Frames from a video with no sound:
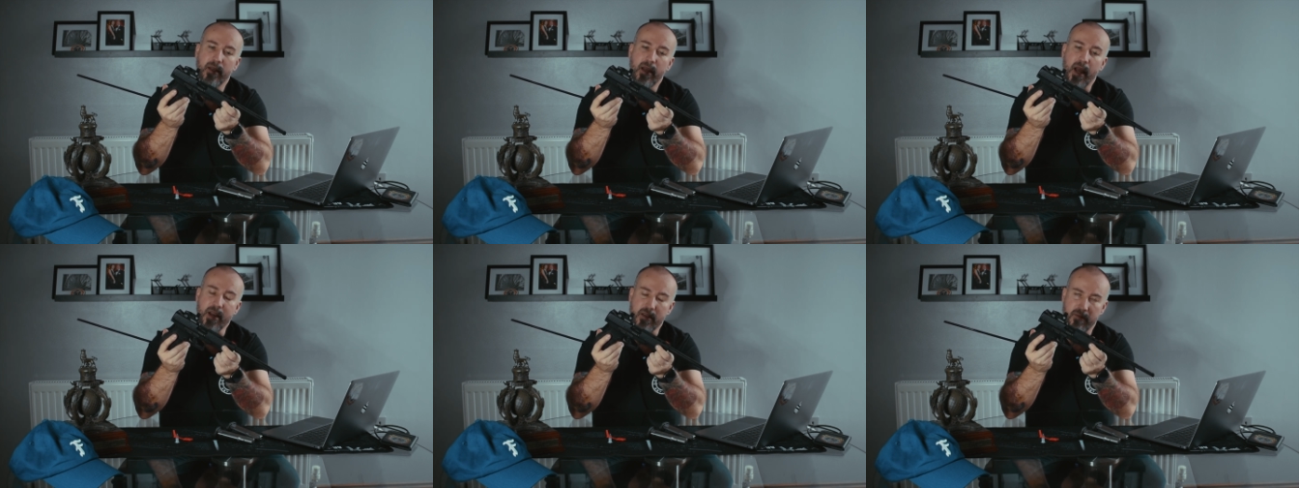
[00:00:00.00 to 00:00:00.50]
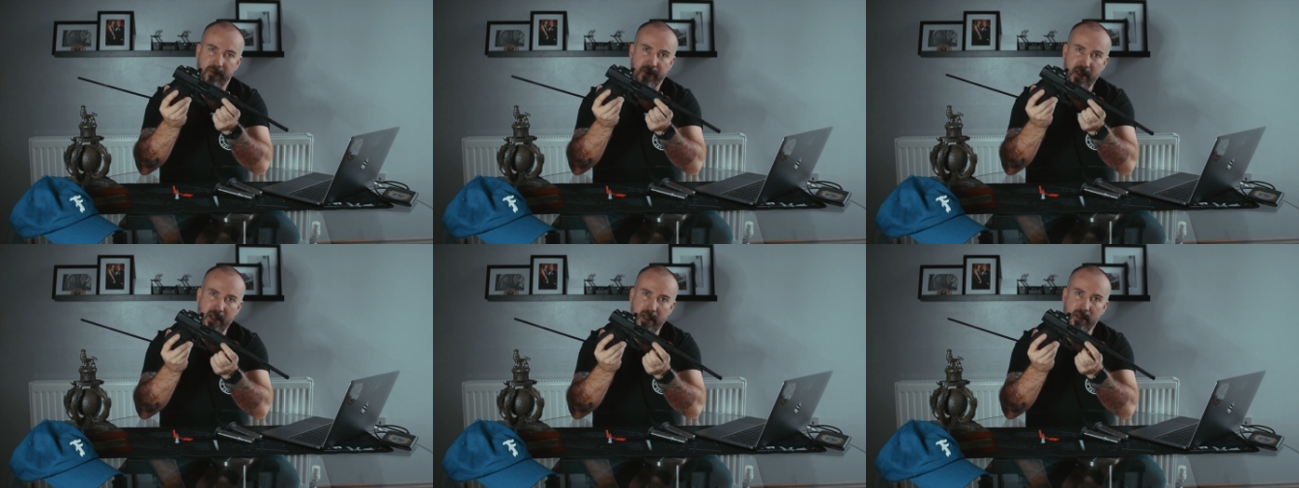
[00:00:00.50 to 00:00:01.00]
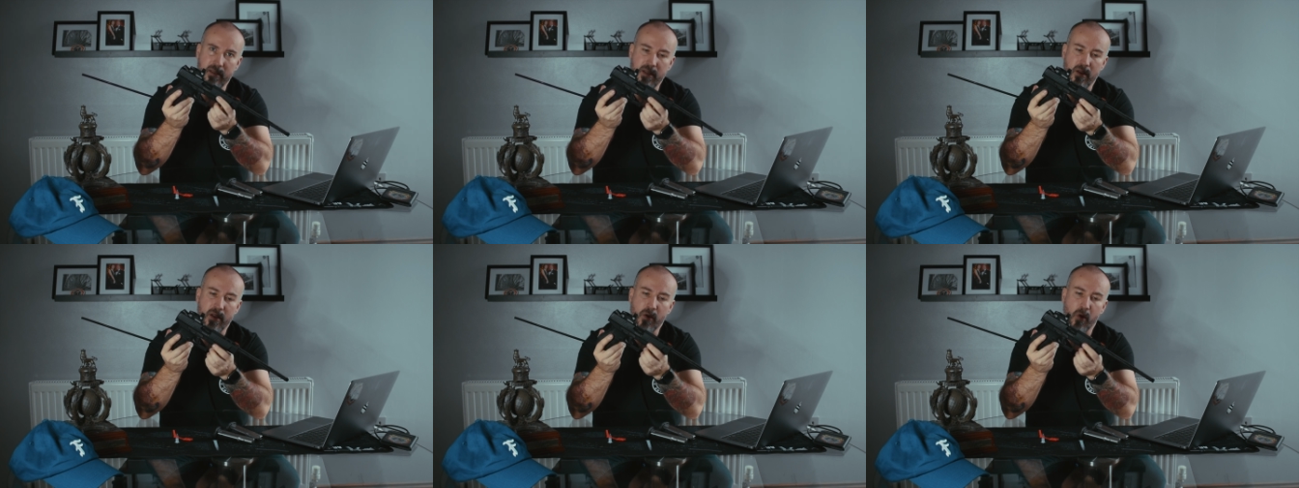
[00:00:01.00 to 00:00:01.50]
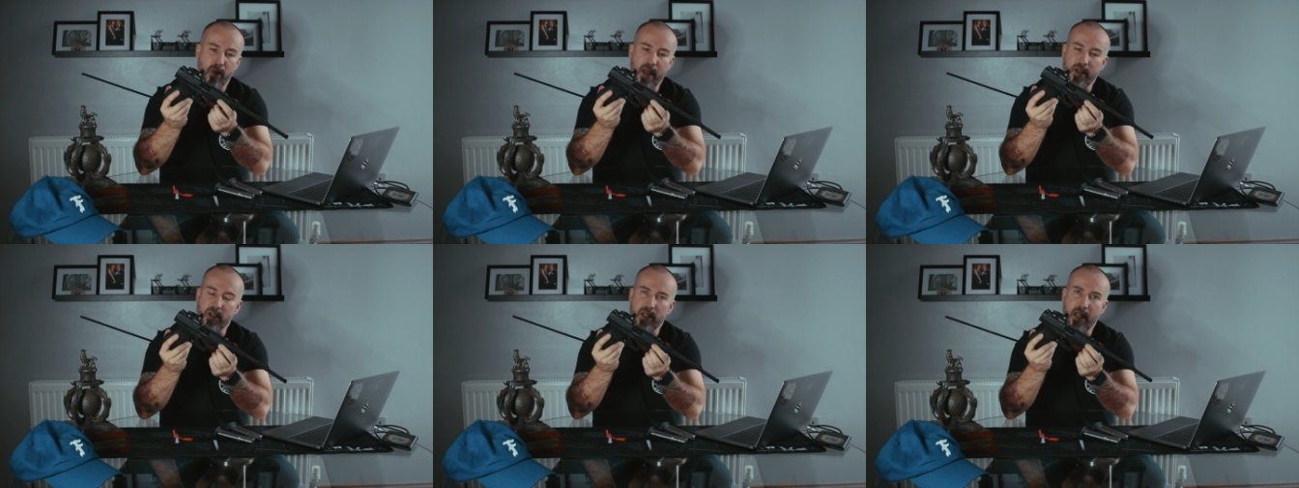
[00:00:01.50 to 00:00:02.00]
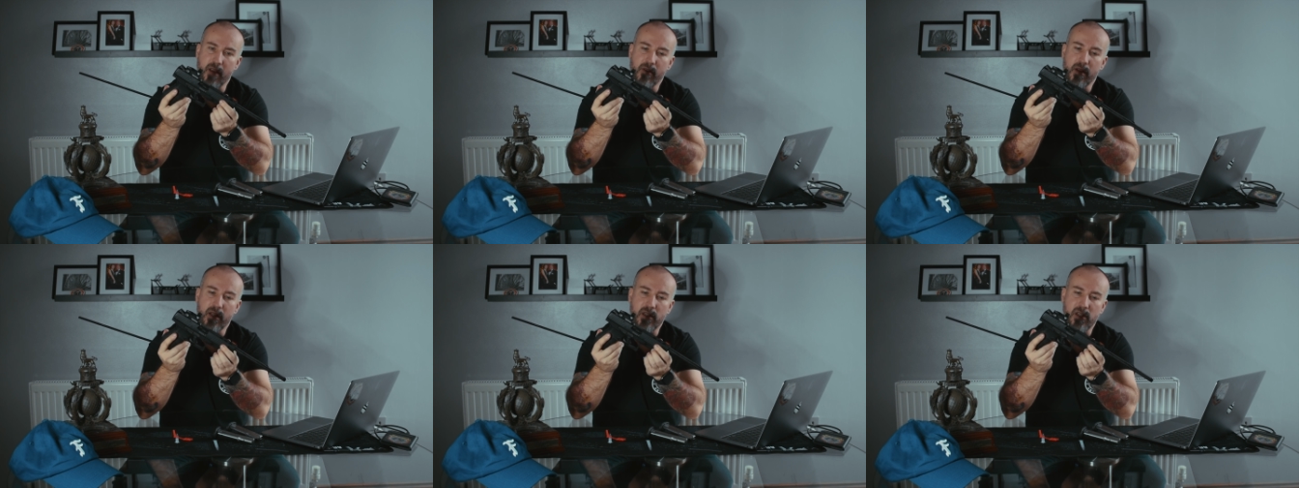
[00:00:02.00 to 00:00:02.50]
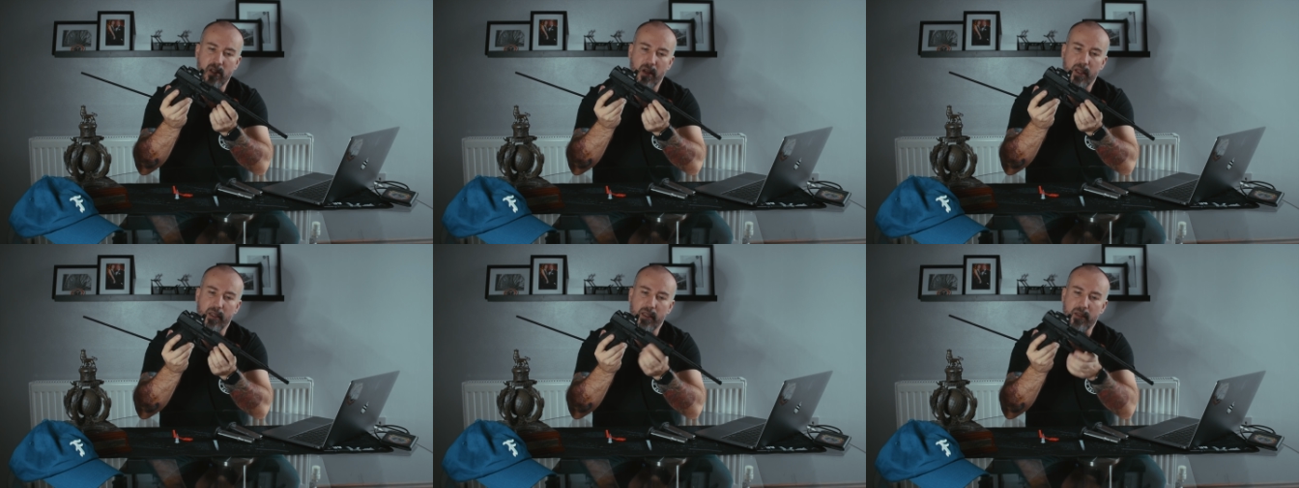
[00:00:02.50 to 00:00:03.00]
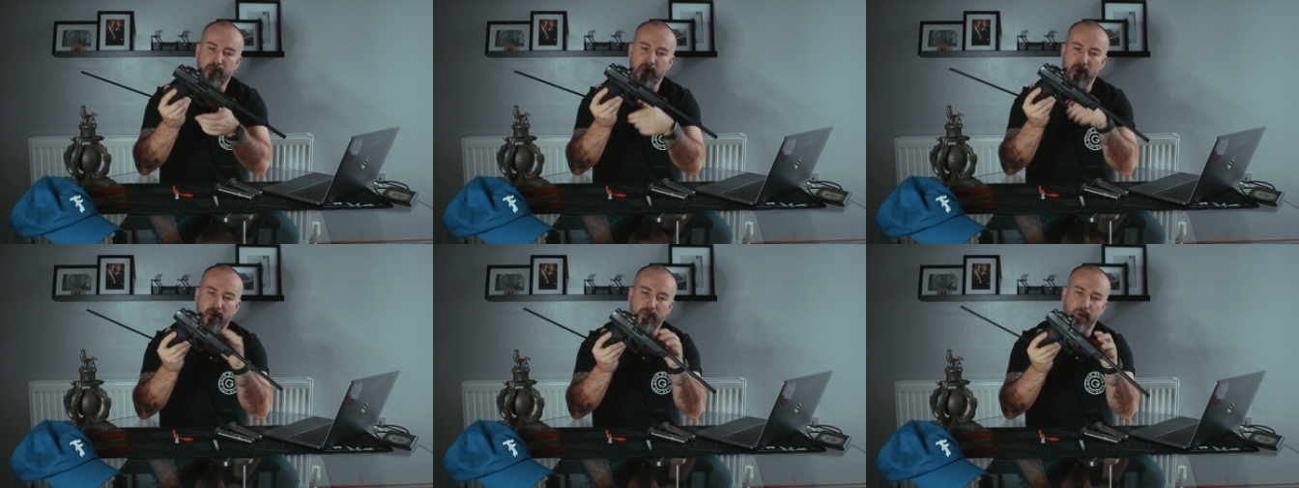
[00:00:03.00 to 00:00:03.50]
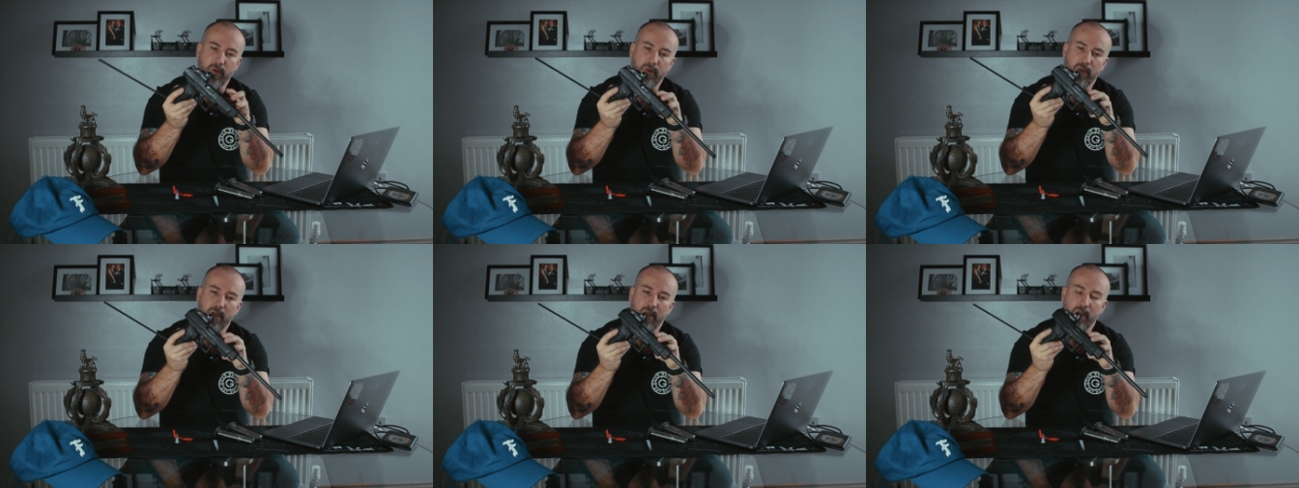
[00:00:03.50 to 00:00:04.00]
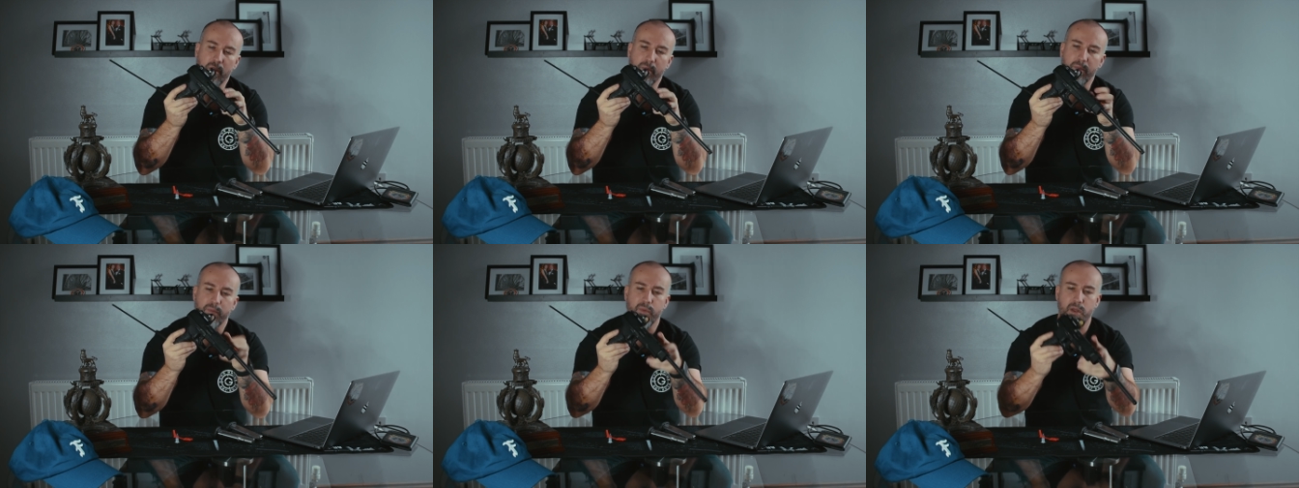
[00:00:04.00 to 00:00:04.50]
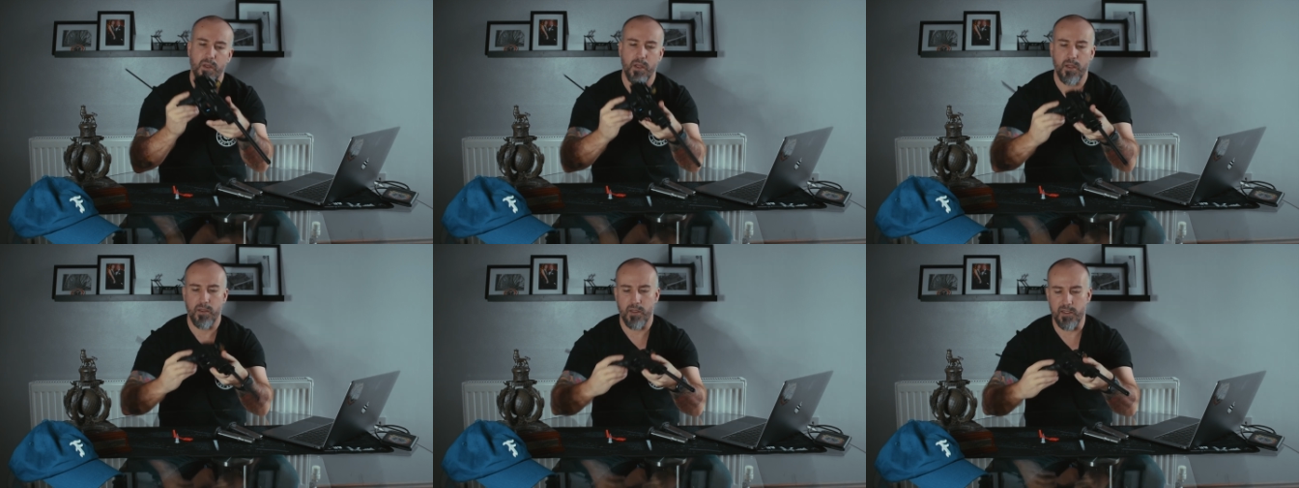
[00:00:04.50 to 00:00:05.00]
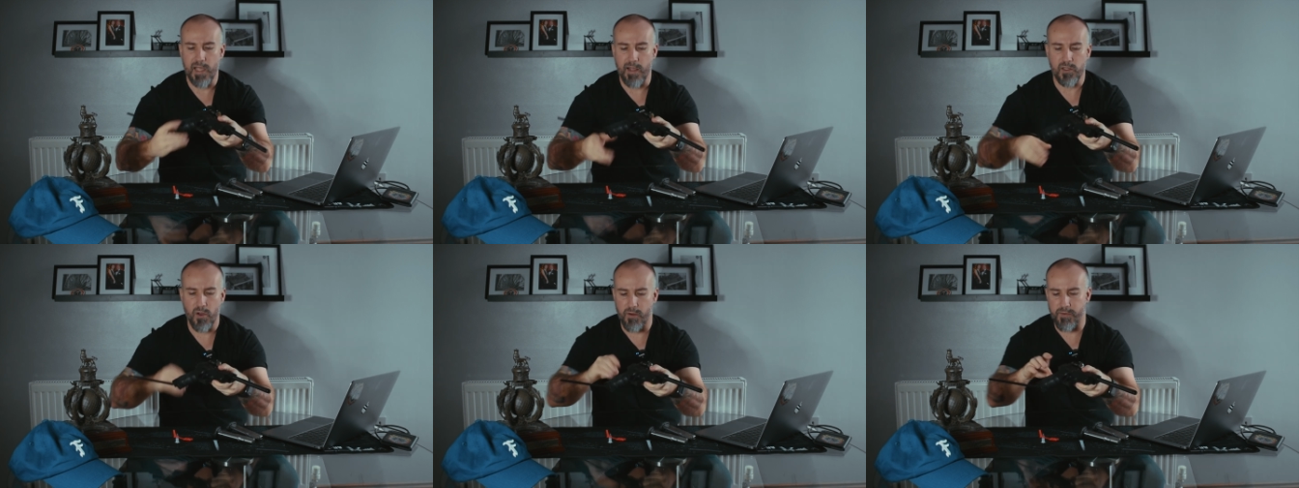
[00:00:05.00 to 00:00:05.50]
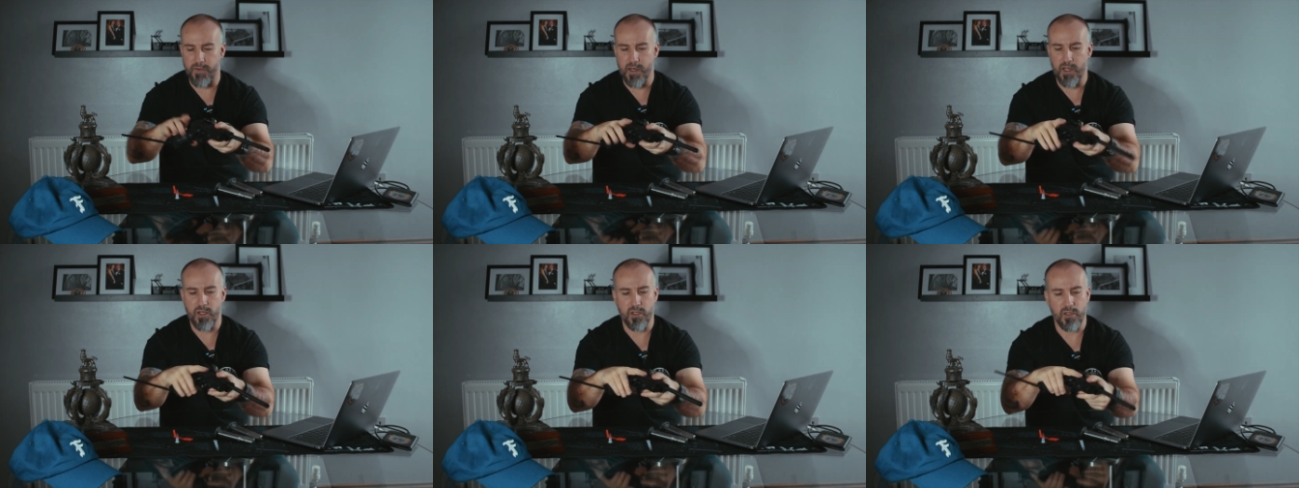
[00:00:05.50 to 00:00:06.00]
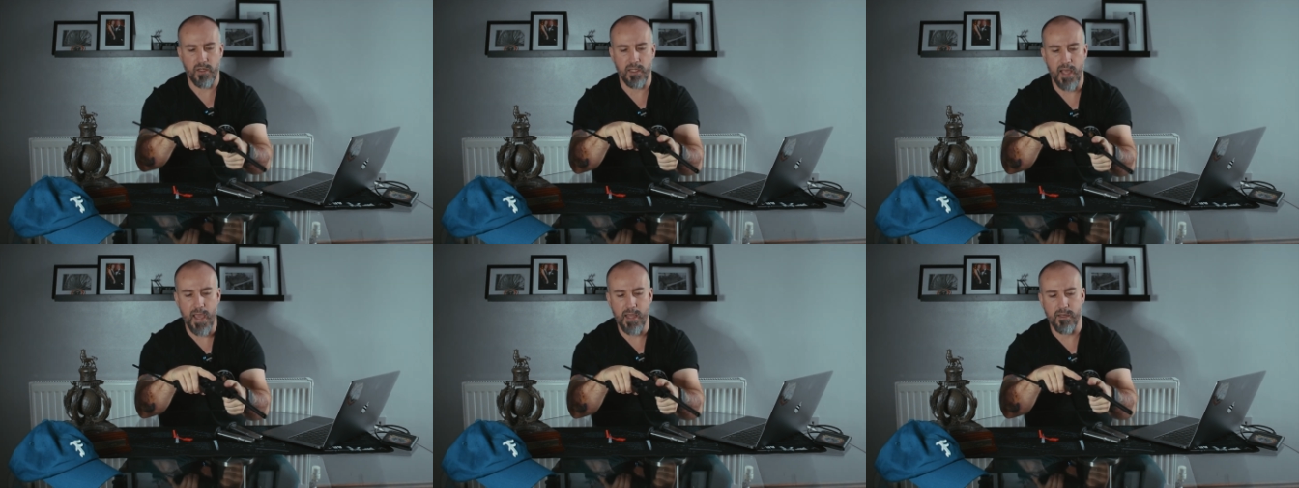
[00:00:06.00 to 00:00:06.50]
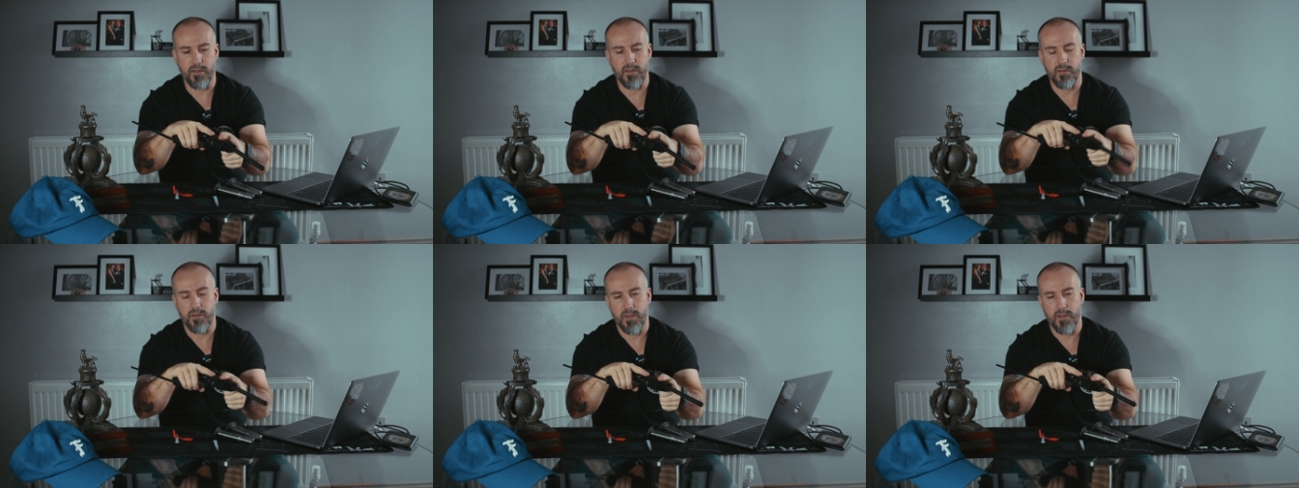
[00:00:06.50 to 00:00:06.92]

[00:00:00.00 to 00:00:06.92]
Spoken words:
and you can feel it in all the engineering. It's solid, it's beautiful. The tactile finish, again,